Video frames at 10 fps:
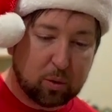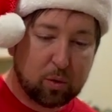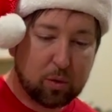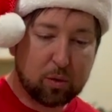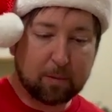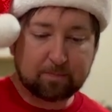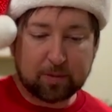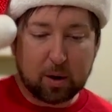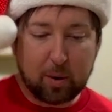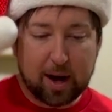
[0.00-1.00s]
Ooh,
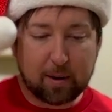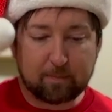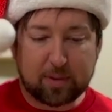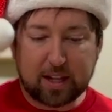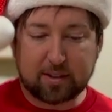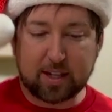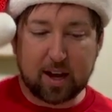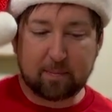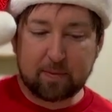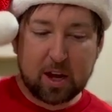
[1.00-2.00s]
wow, that's
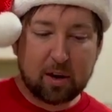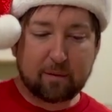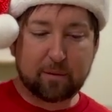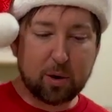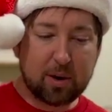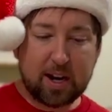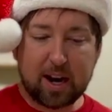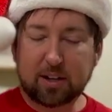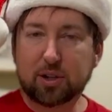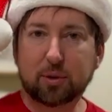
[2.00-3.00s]
fruity,
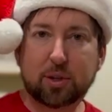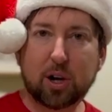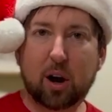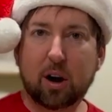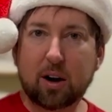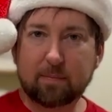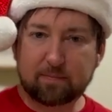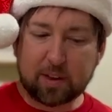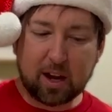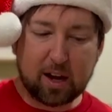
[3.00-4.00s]
not too tart.
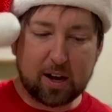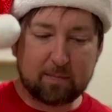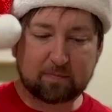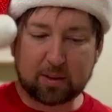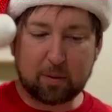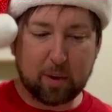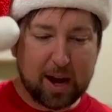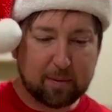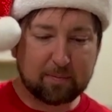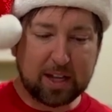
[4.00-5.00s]

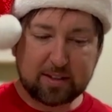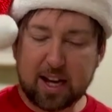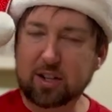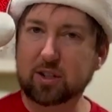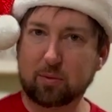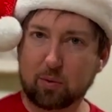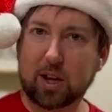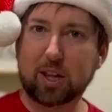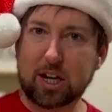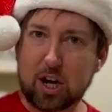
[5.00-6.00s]
Wow, that's actually
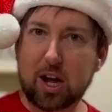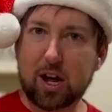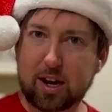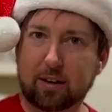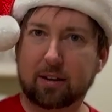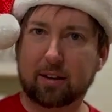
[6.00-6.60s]
really good.